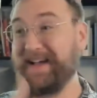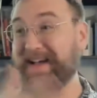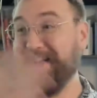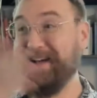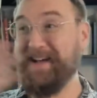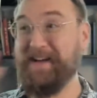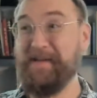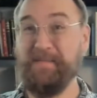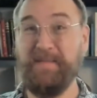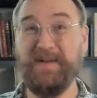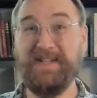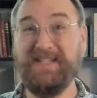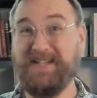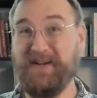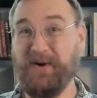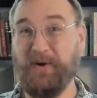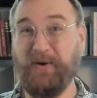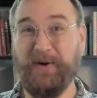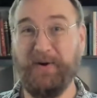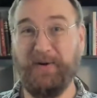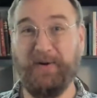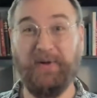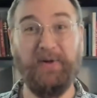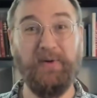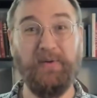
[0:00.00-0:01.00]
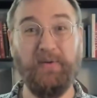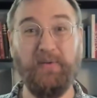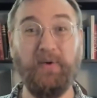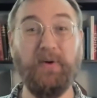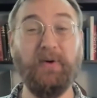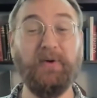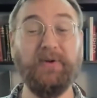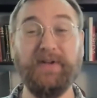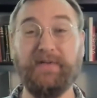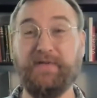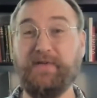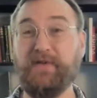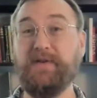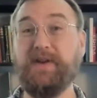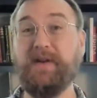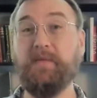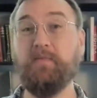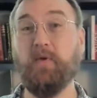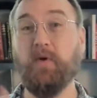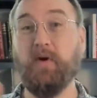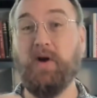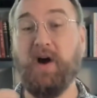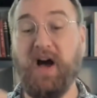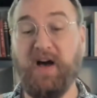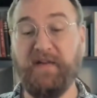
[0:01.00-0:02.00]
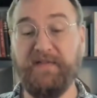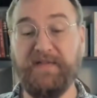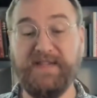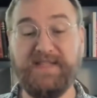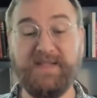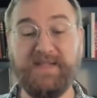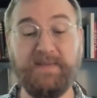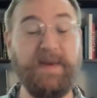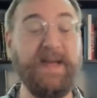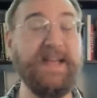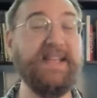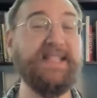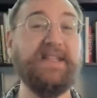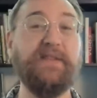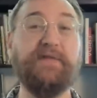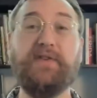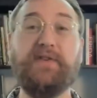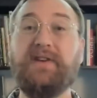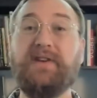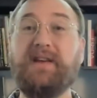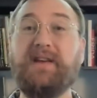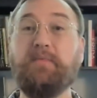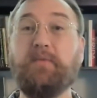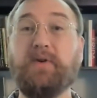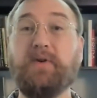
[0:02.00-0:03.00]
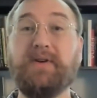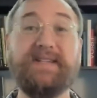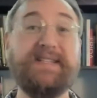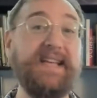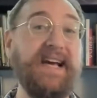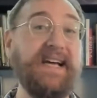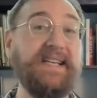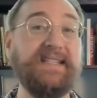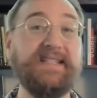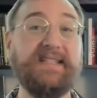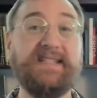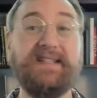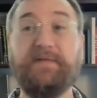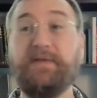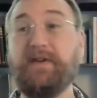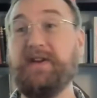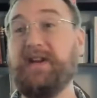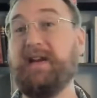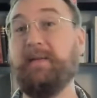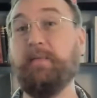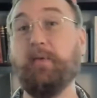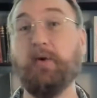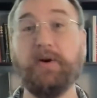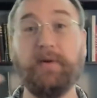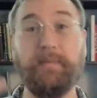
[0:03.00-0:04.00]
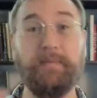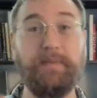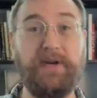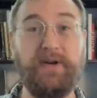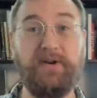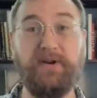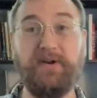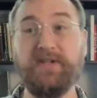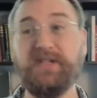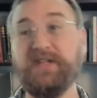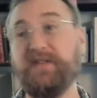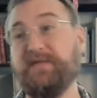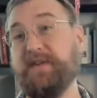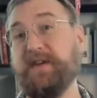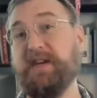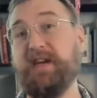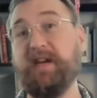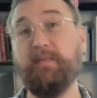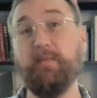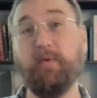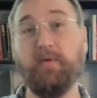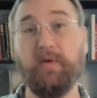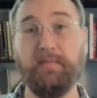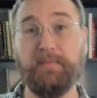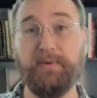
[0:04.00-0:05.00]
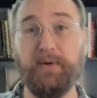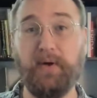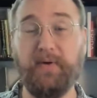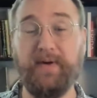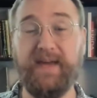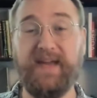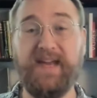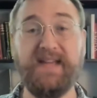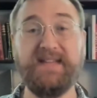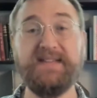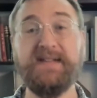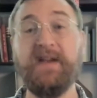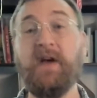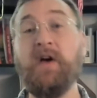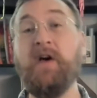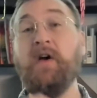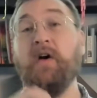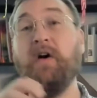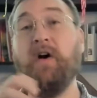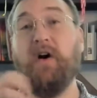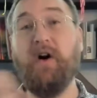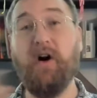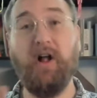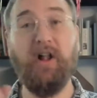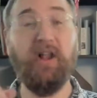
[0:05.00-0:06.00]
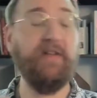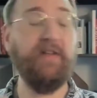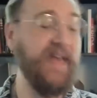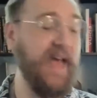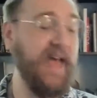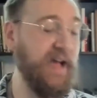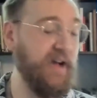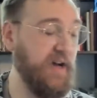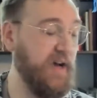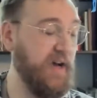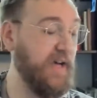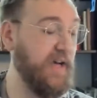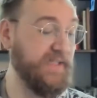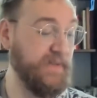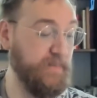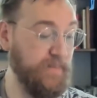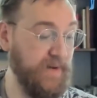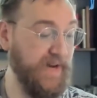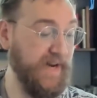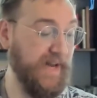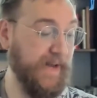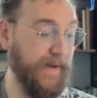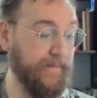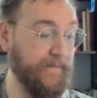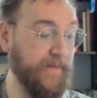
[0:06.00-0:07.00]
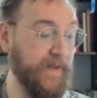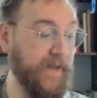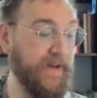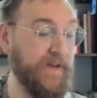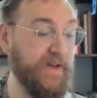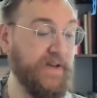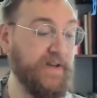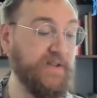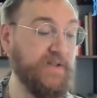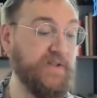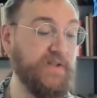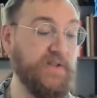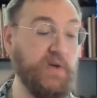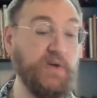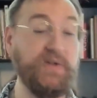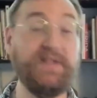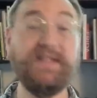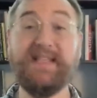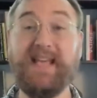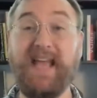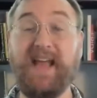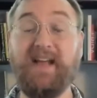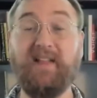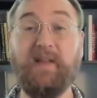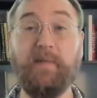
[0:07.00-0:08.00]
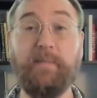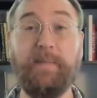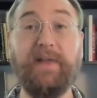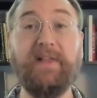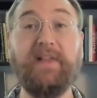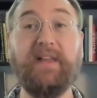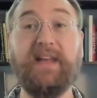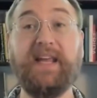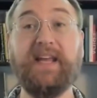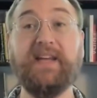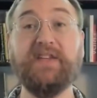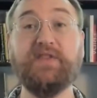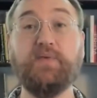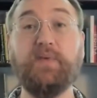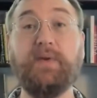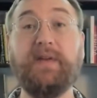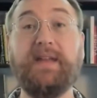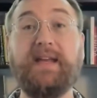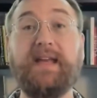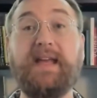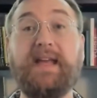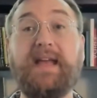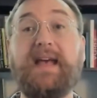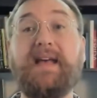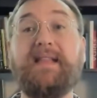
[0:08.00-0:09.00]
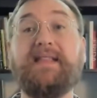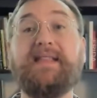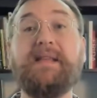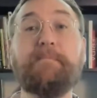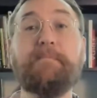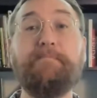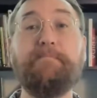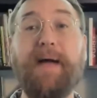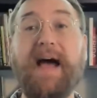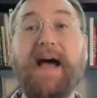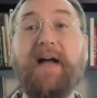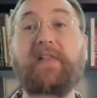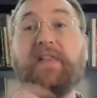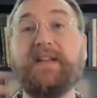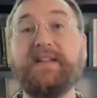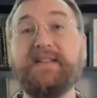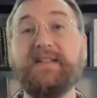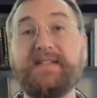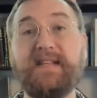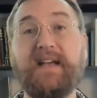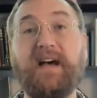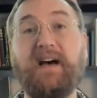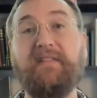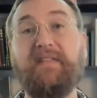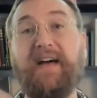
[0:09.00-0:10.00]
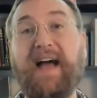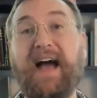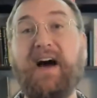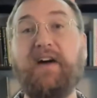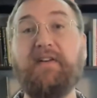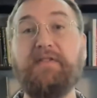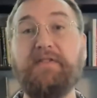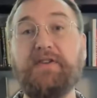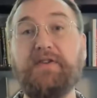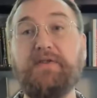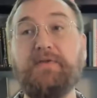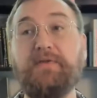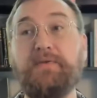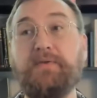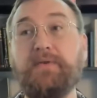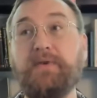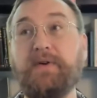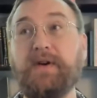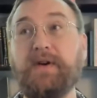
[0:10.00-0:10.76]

material world. If you need more office space, if you need more desks, if you need more computers, if you need more employees, all of that costs money. So scalability is really the balance of how you